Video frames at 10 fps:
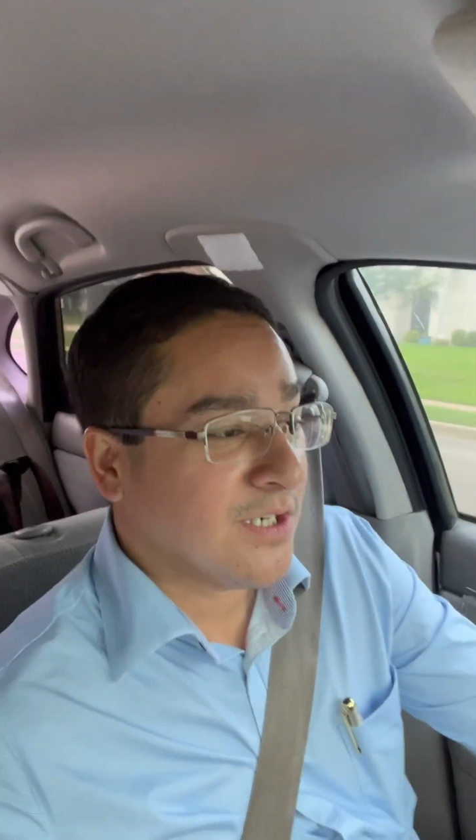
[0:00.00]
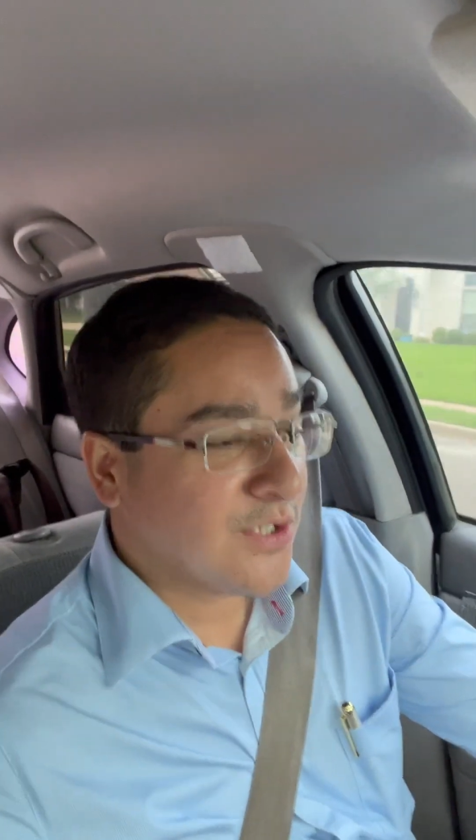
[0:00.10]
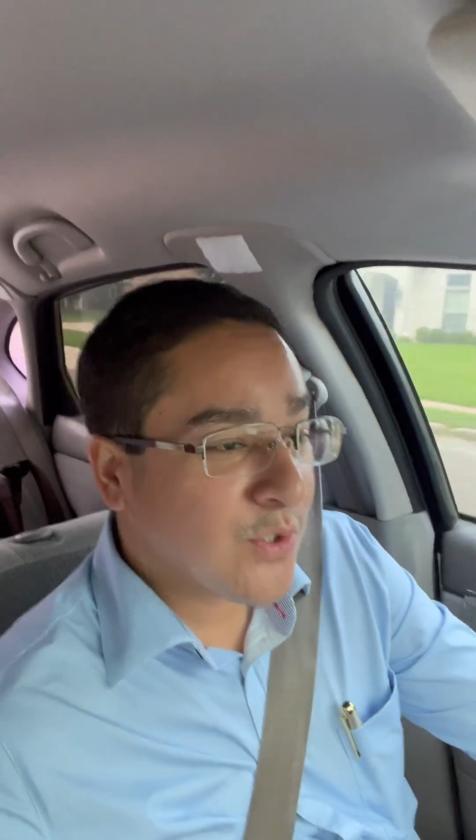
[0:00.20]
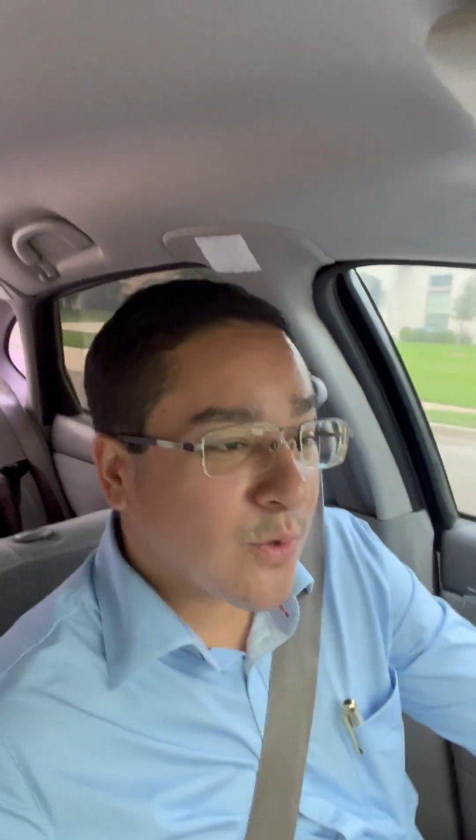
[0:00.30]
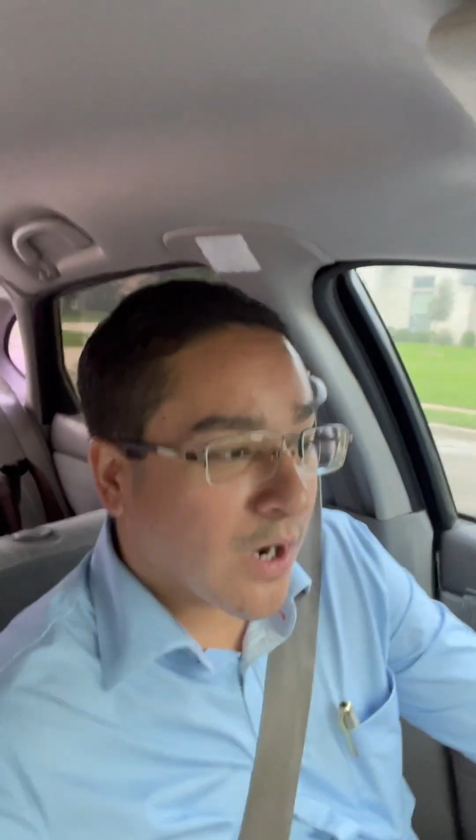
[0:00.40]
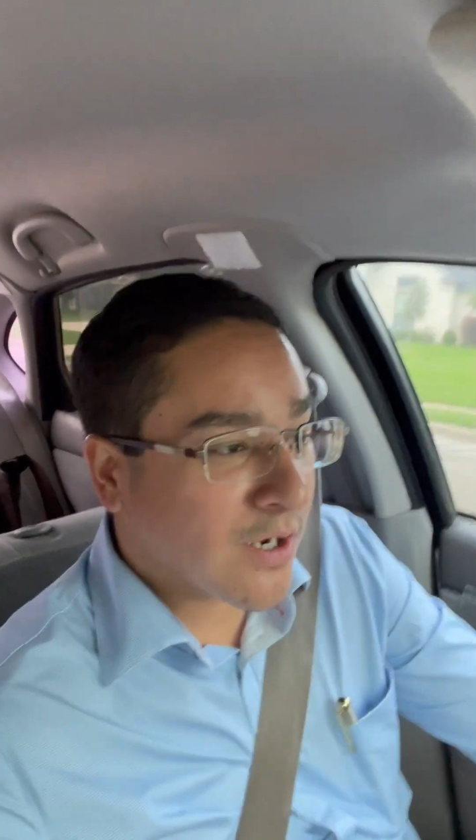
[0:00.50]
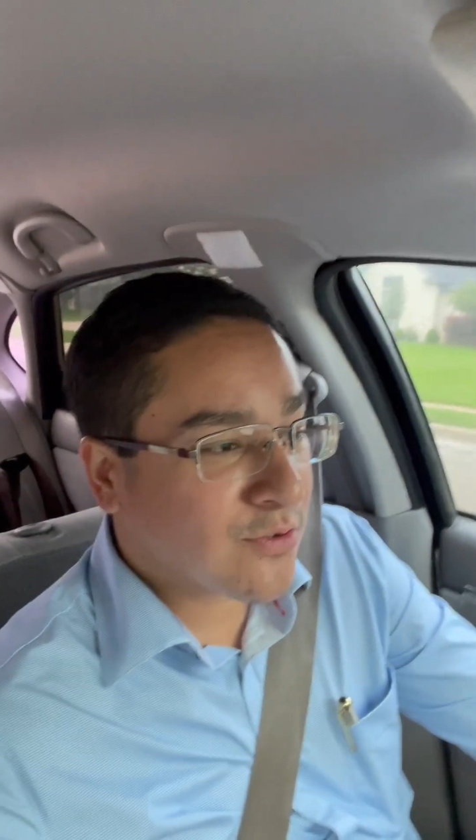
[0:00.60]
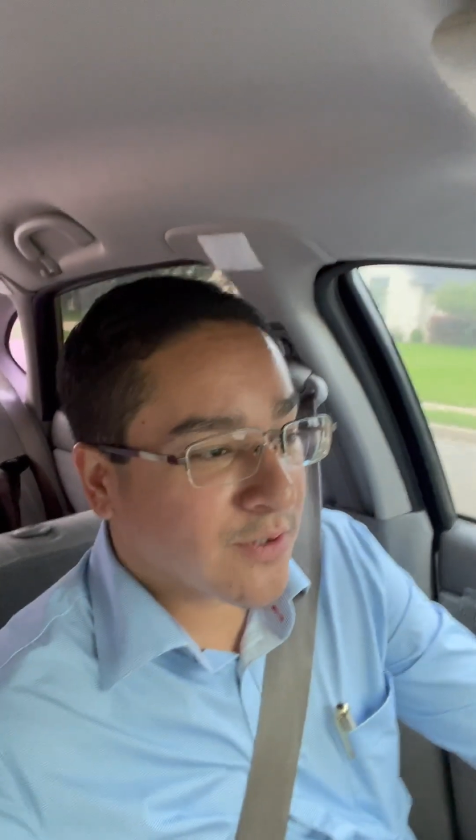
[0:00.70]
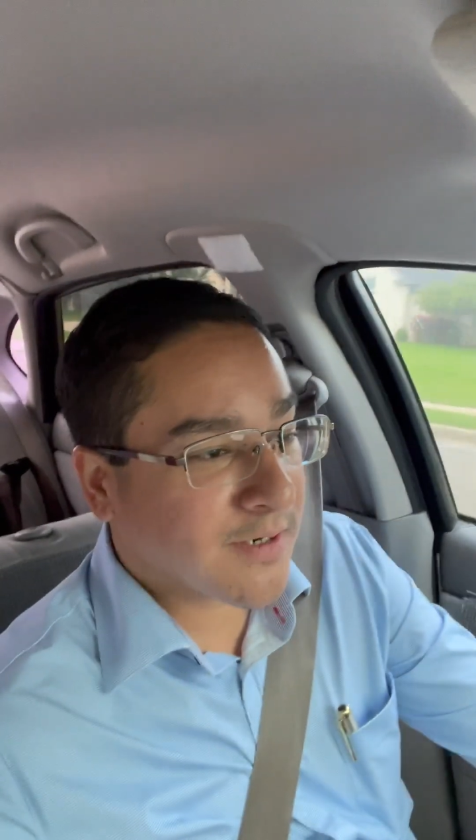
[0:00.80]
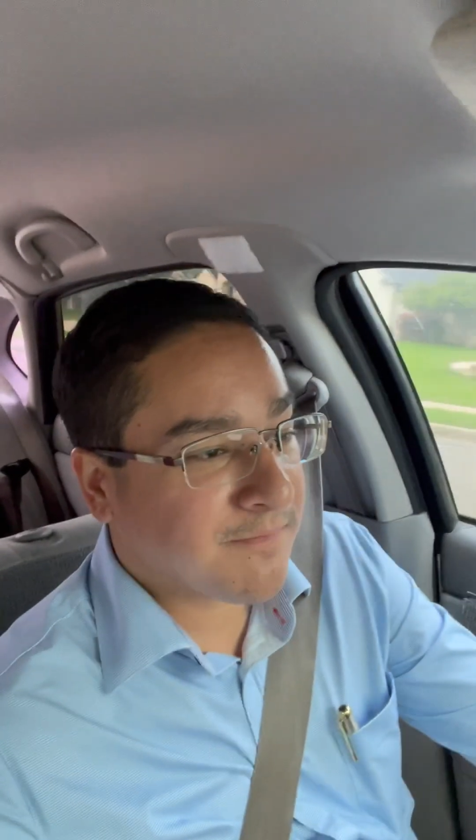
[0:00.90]

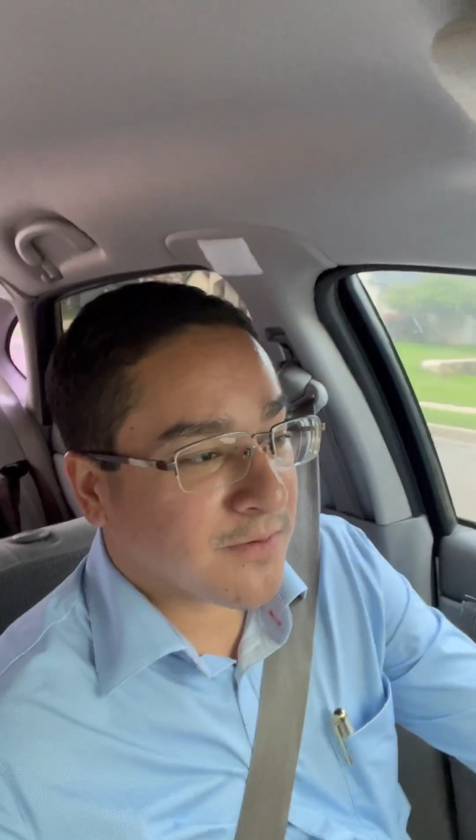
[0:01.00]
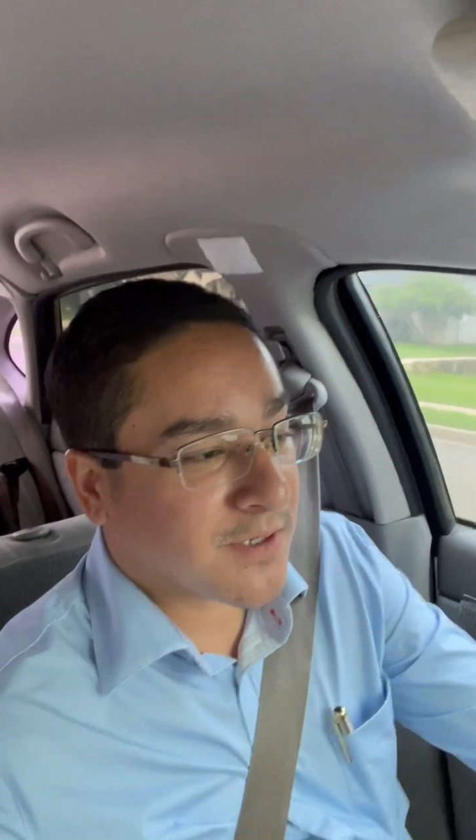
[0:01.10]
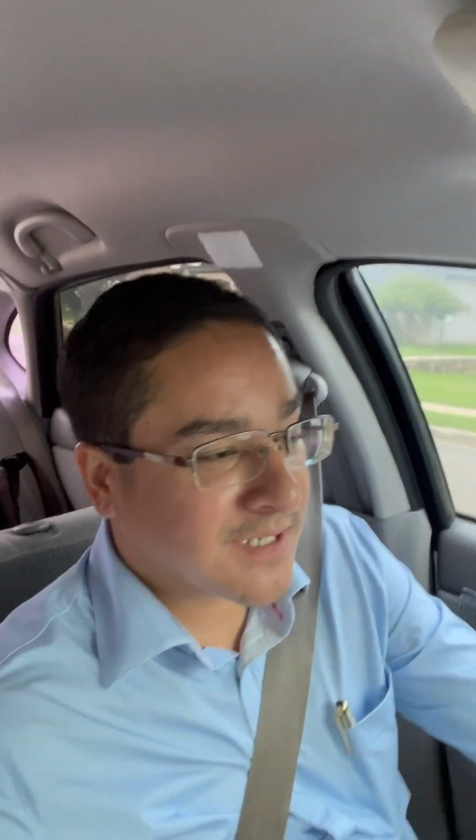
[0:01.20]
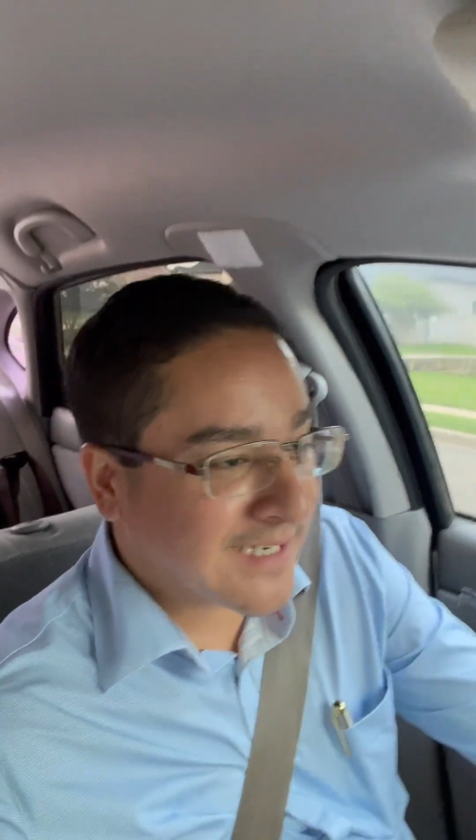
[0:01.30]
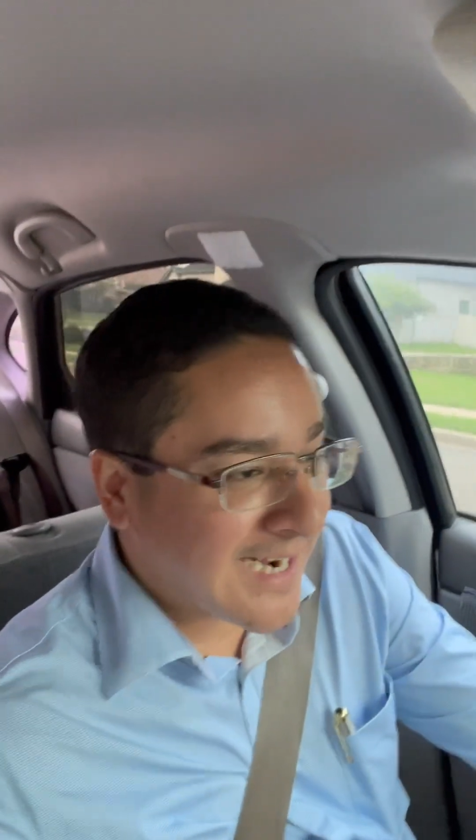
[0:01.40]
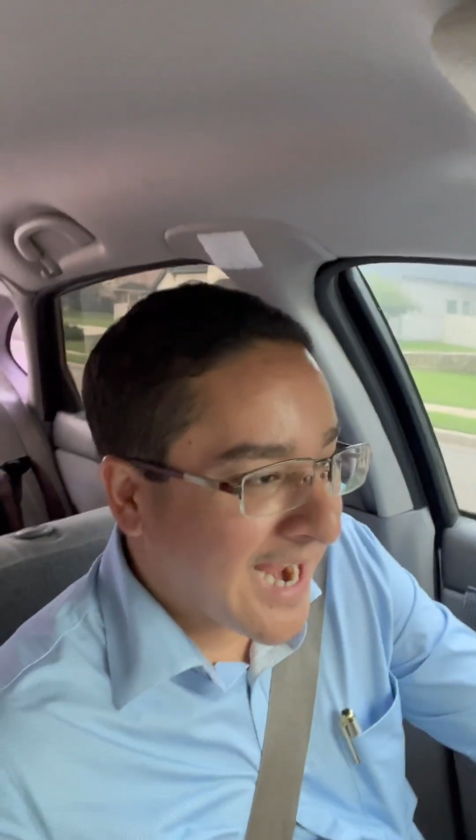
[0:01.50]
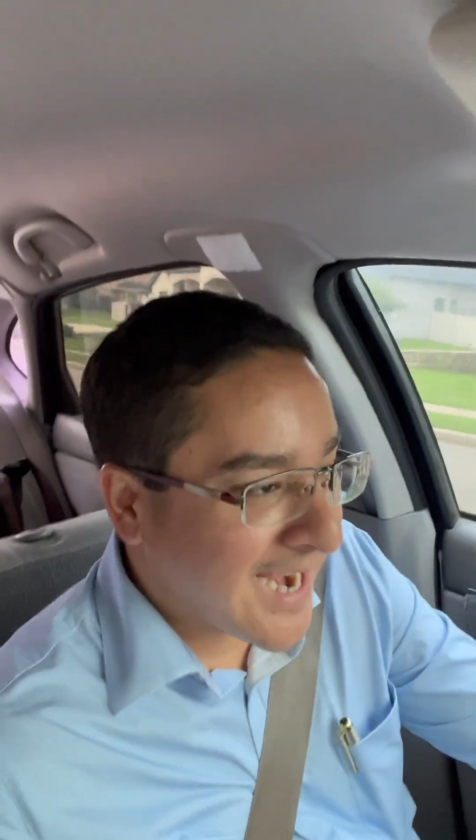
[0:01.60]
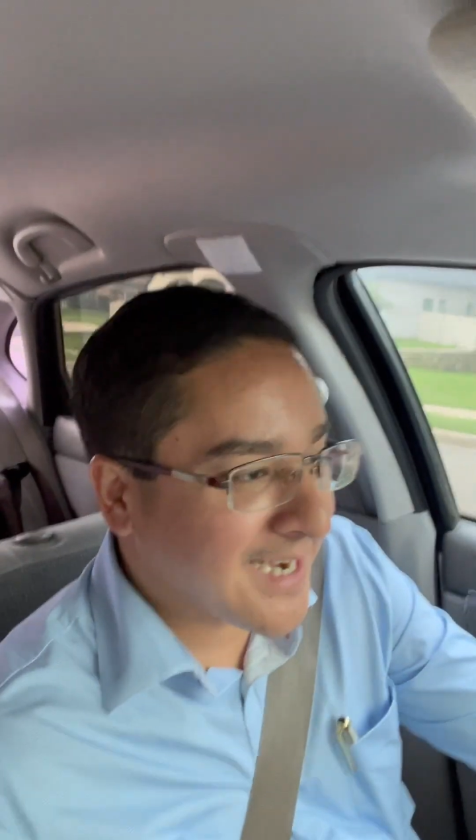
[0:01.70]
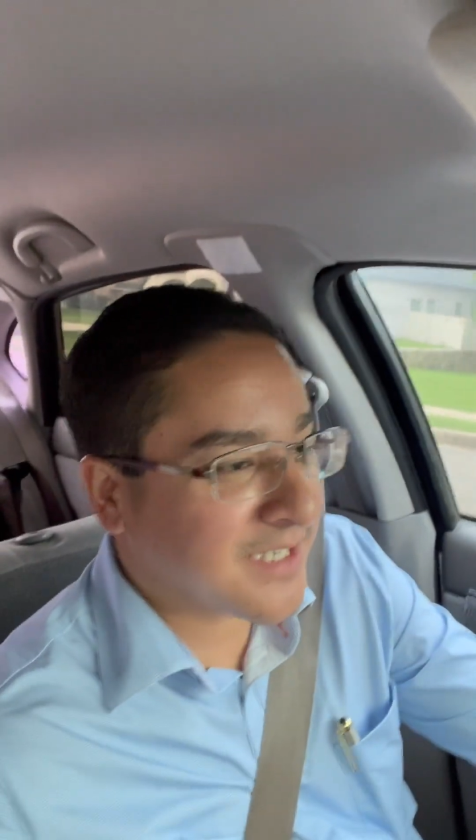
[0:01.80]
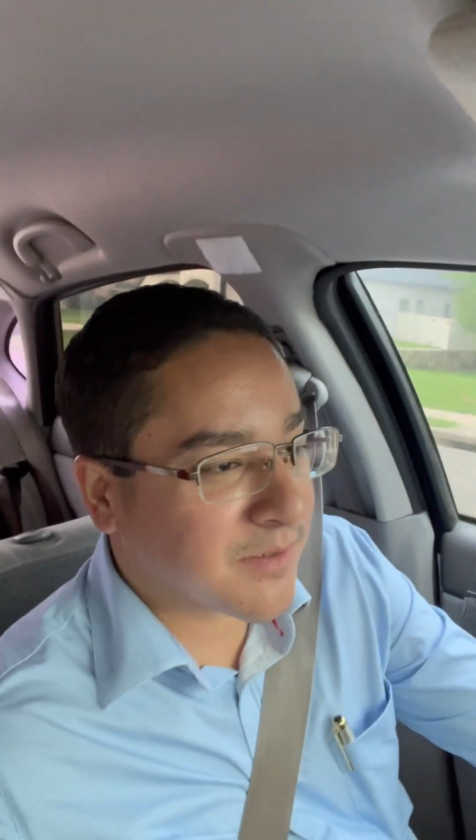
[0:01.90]
200 for today,